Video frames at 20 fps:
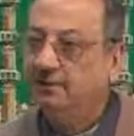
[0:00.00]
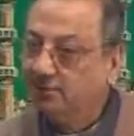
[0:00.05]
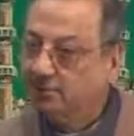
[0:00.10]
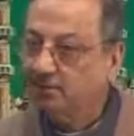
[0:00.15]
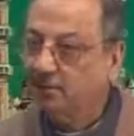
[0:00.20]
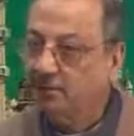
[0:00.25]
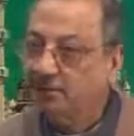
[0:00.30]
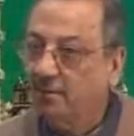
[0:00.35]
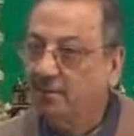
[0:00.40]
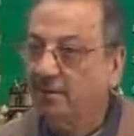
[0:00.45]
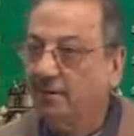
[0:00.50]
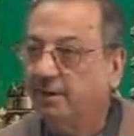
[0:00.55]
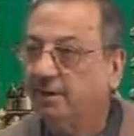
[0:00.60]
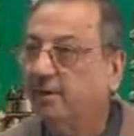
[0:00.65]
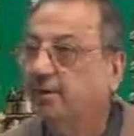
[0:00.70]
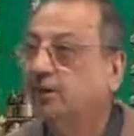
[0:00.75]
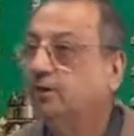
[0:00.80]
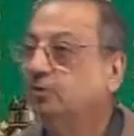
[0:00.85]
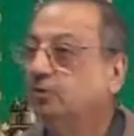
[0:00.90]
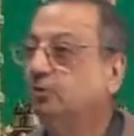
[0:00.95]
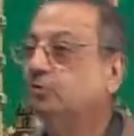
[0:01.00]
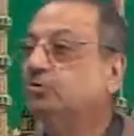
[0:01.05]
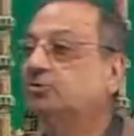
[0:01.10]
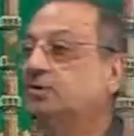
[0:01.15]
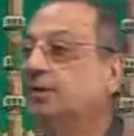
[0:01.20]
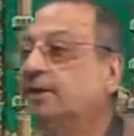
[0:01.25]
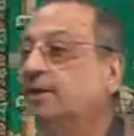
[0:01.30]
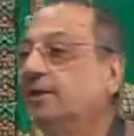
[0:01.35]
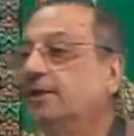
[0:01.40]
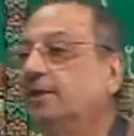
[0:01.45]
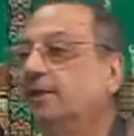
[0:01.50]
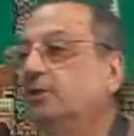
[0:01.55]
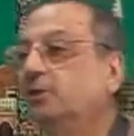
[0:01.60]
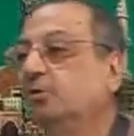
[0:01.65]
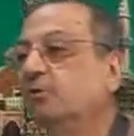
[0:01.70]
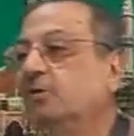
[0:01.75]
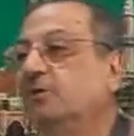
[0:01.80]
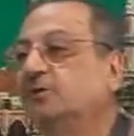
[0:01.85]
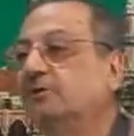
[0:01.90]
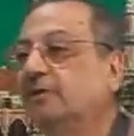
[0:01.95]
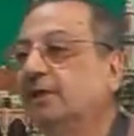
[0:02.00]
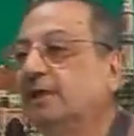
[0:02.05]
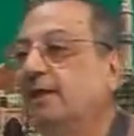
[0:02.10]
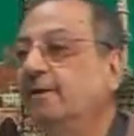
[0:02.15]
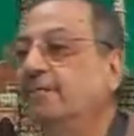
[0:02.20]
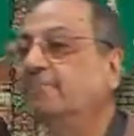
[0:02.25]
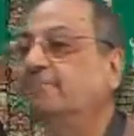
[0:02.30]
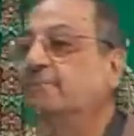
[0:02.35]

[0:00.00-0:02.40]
So remember, yusalli, you will say